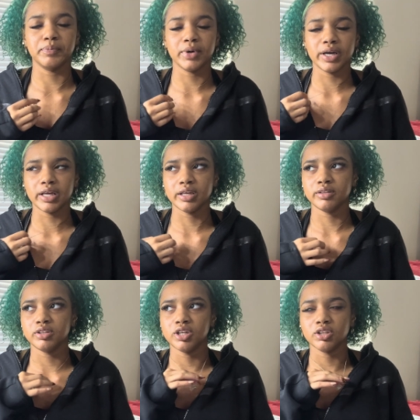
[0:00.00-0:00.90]
But,
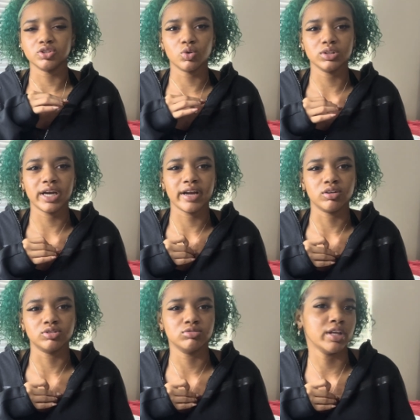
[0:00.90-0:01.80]
you know, the school that I
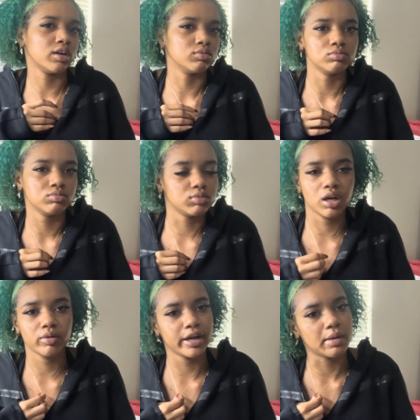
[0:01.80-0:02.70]
go to, they
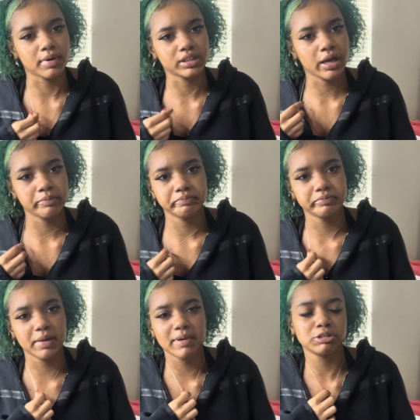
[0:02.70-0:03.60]
don't care about that.
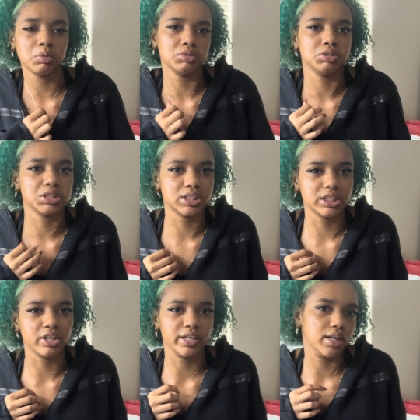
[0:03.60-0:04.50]
They basically want you to sit
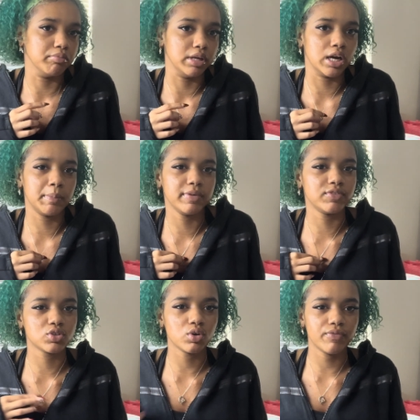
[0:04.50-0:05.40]
there and get beat up. If
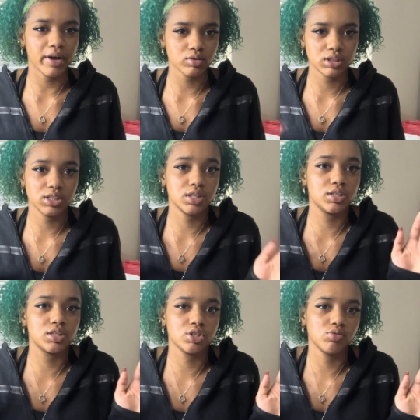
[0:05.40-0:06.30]
a school faculty
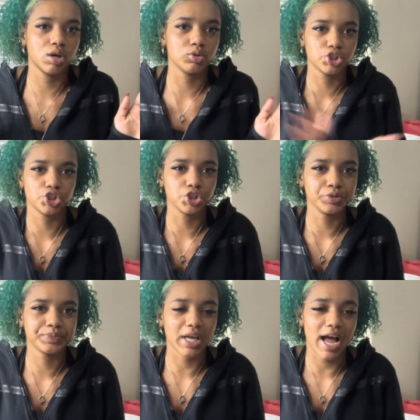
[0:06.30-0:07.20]
says, you know, it's
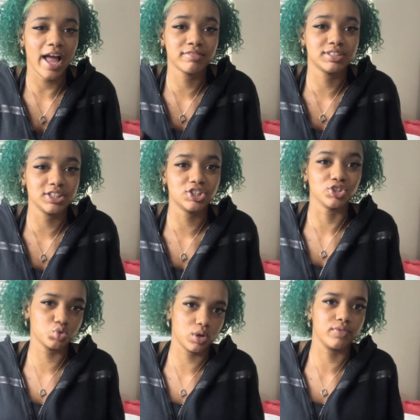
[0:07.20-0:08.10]
true. I have
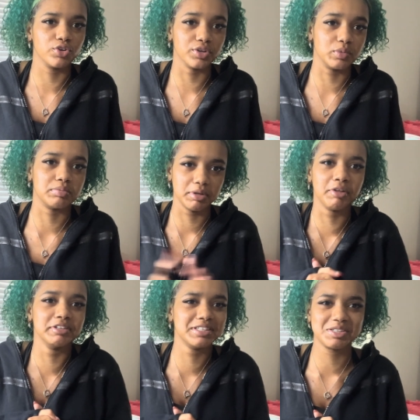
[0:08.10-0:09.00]
teachers who have agreed with me
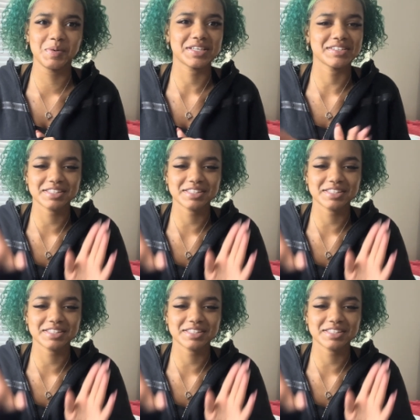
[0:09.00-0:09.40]
on this situation.